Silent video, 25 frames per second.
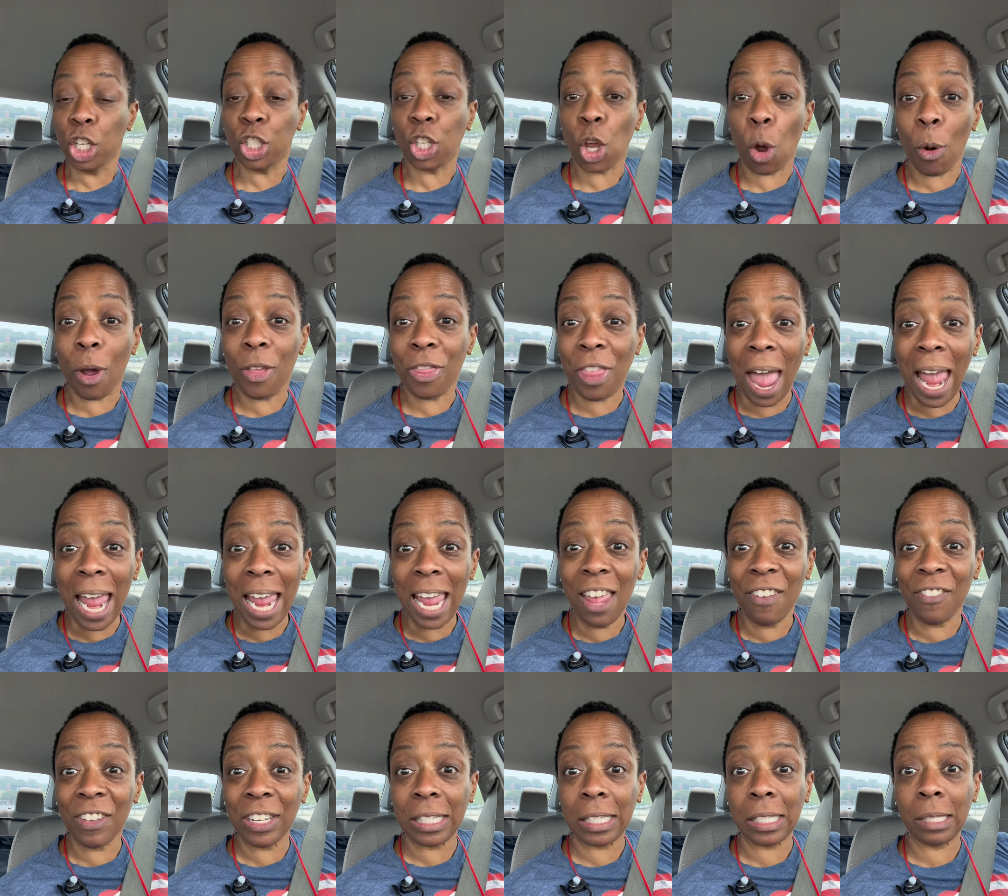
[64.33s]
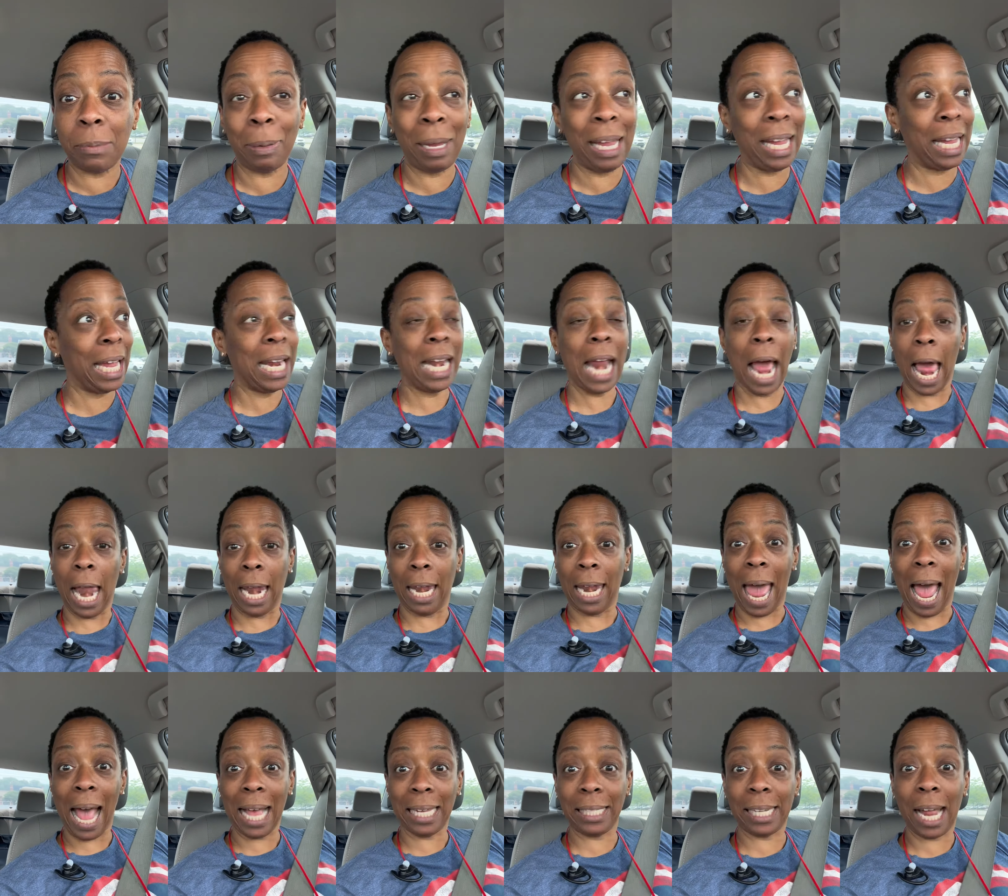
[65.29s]
So are they even speaking?
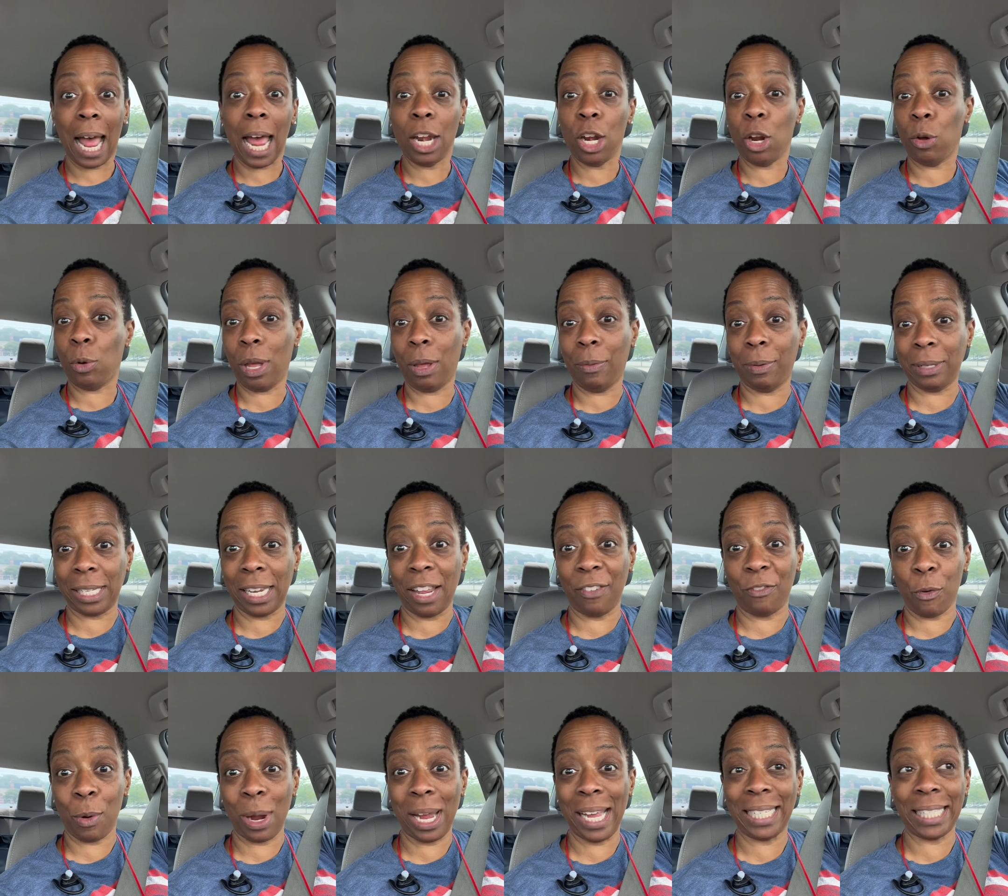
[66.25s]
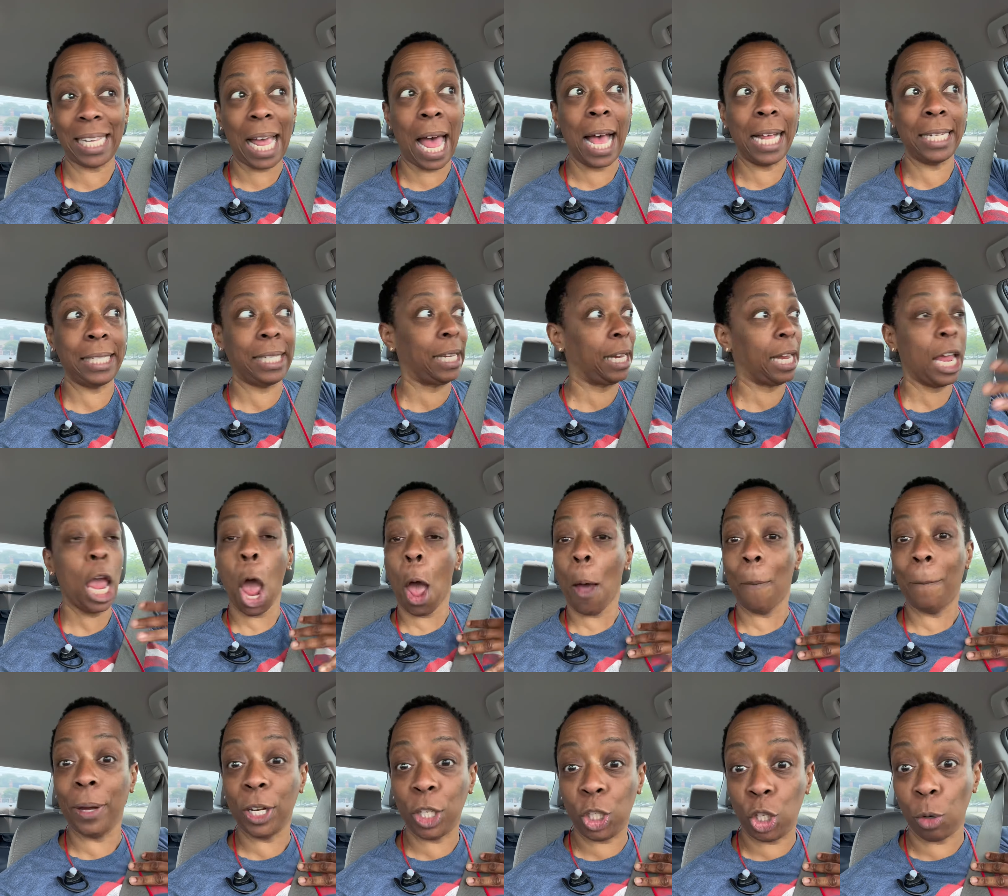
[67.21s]
Last I knew he was living with his auntie,
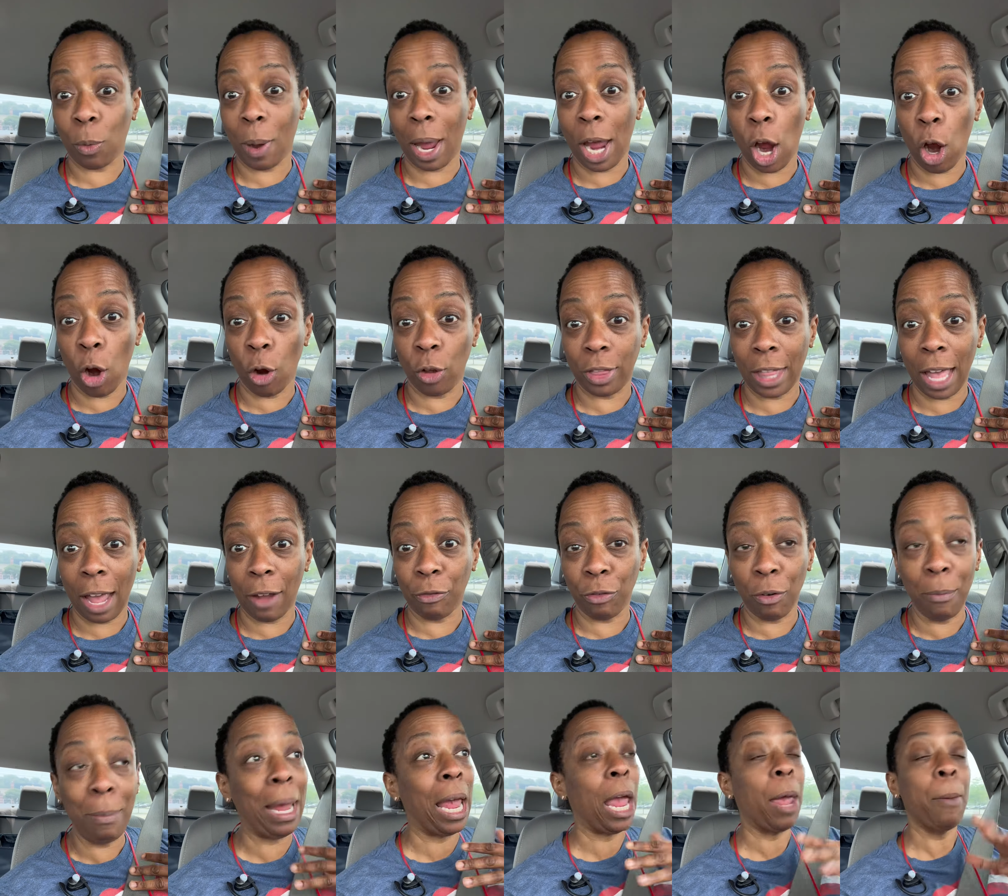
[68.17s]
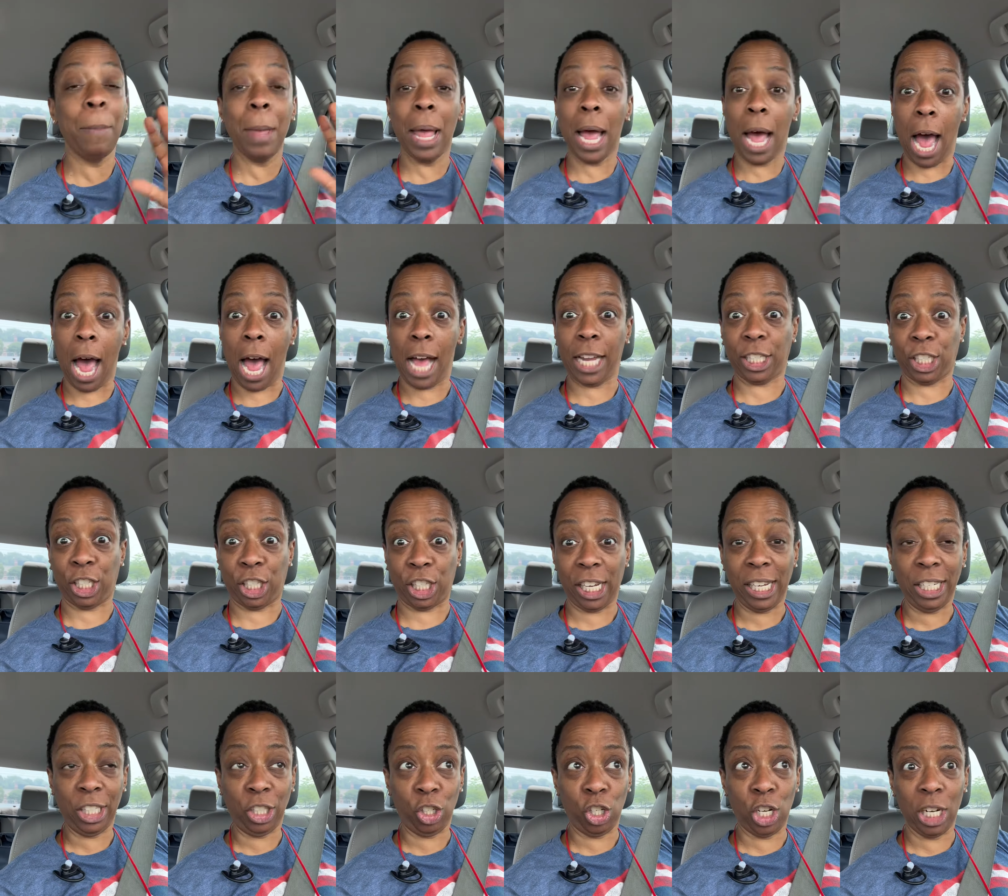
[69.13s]
but you ain't heard that from me.
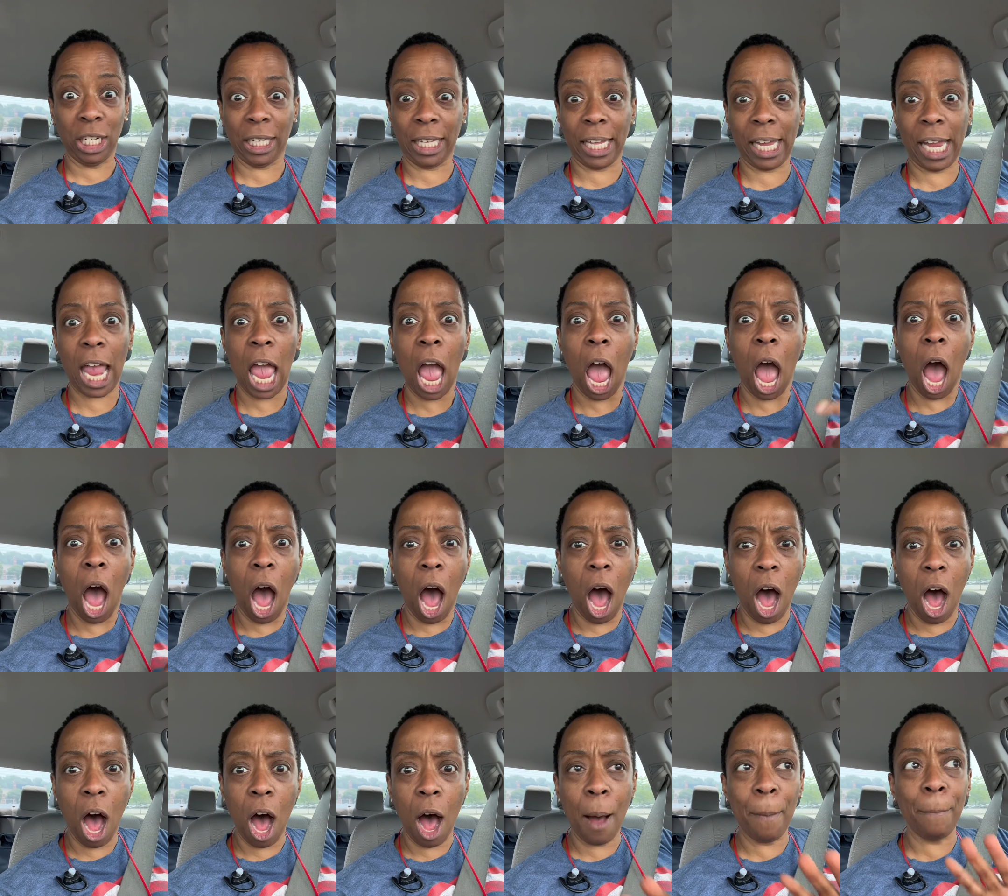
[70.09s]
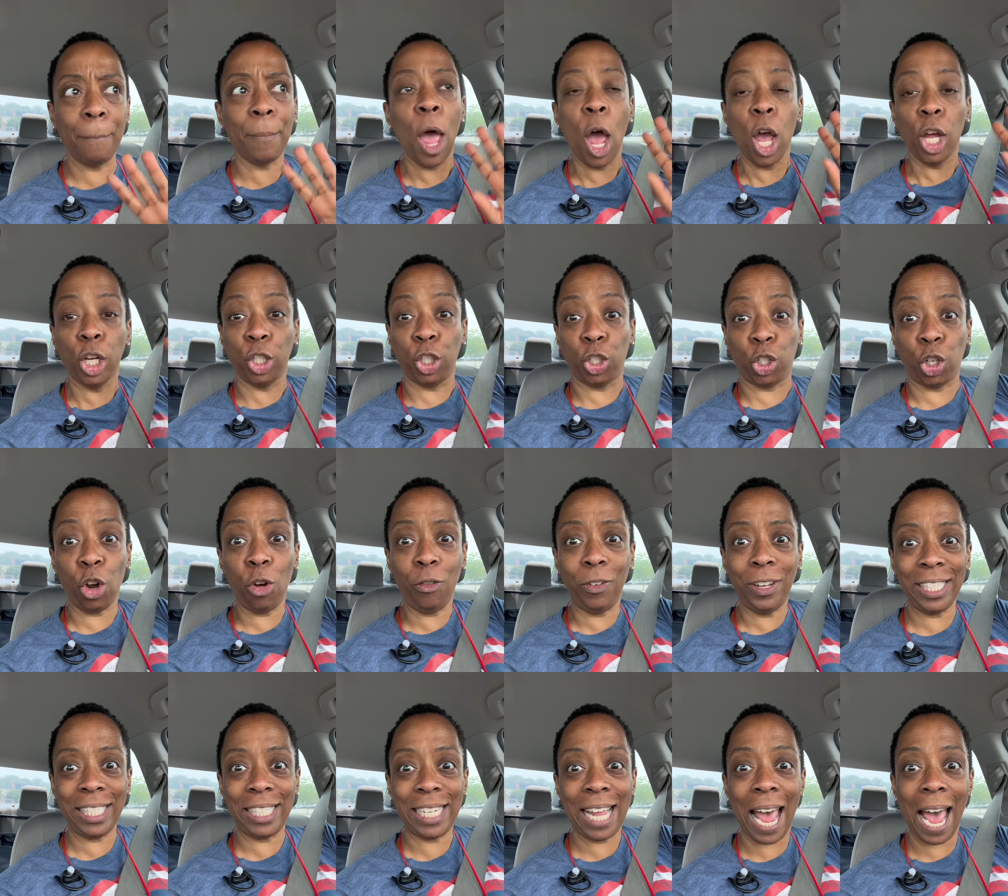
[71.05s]
Additionally,
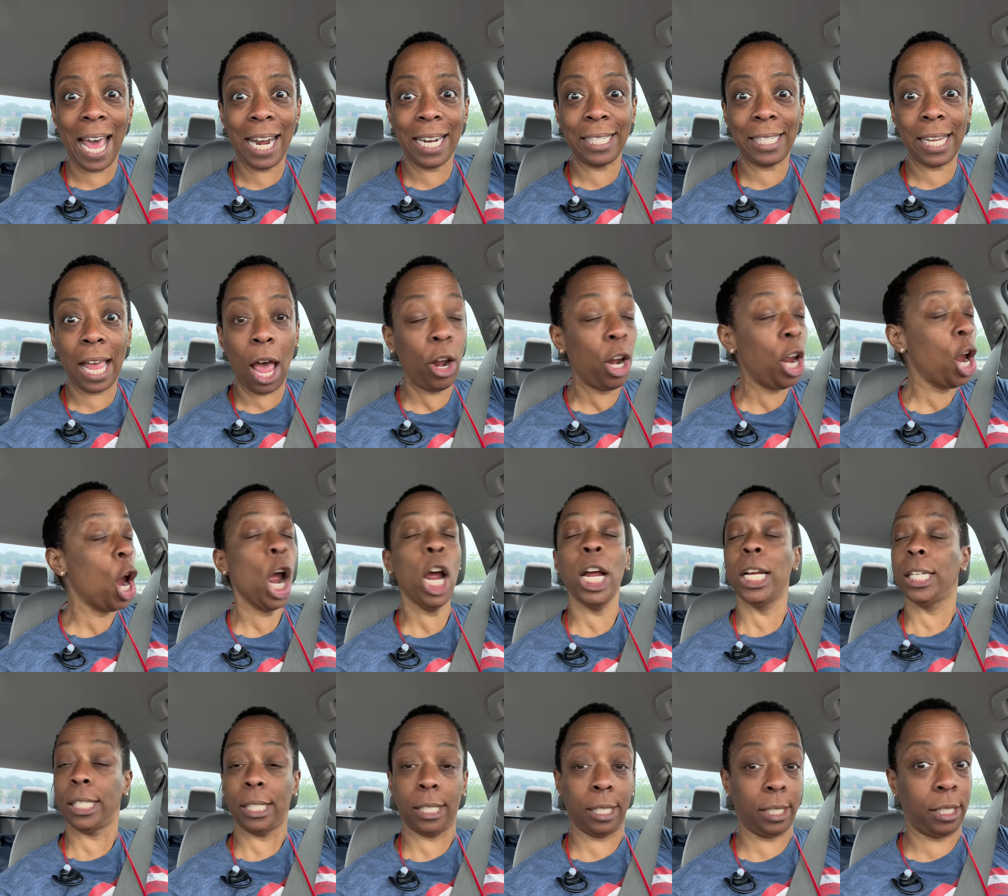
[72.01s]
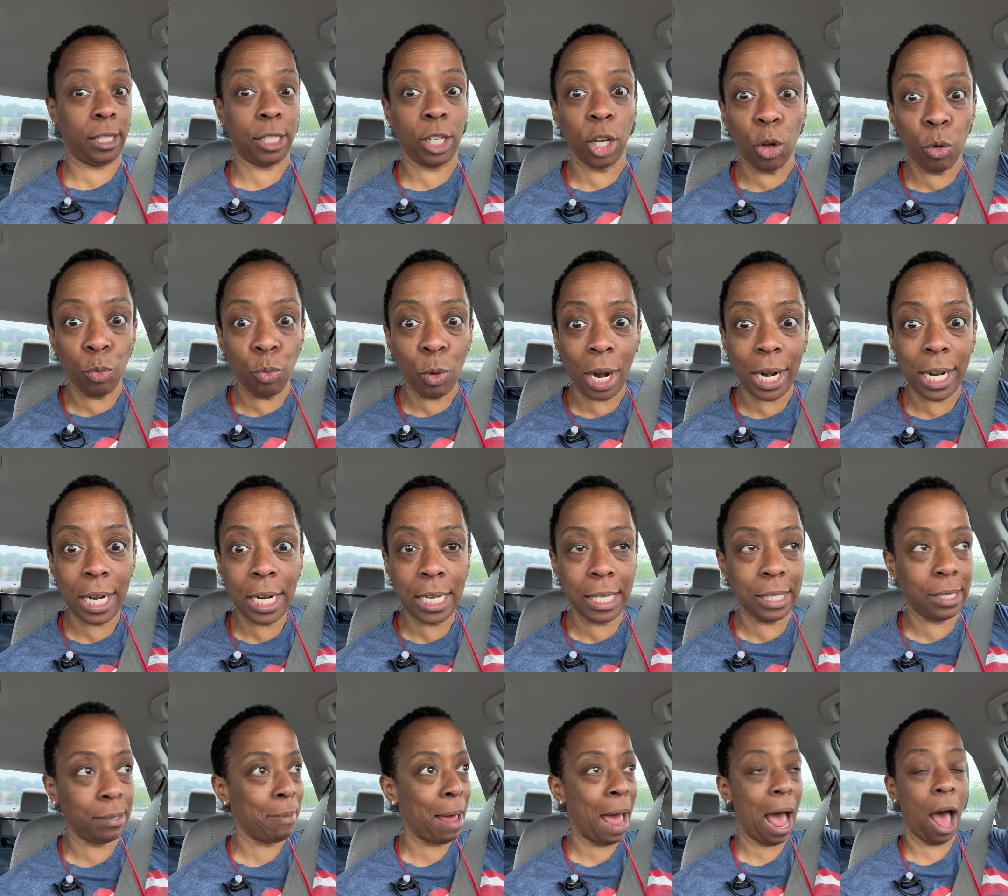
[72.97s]
Juvy's dad is out here still running
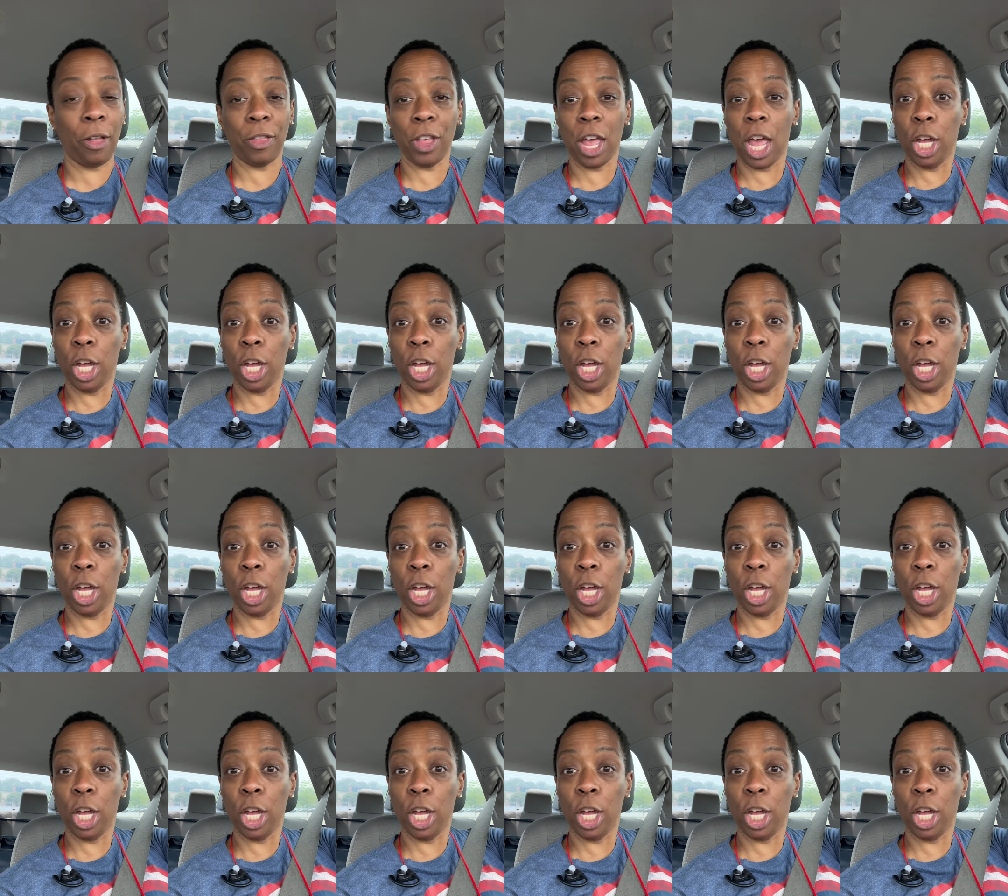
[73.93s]
his mouth.